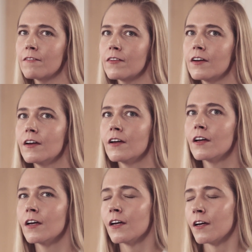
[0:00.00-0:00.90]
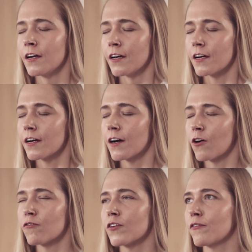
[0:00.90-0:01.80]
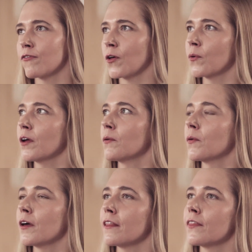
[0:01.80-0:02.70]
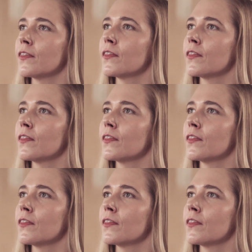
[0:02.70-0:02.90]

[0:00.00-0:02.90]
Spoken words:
of overflowing with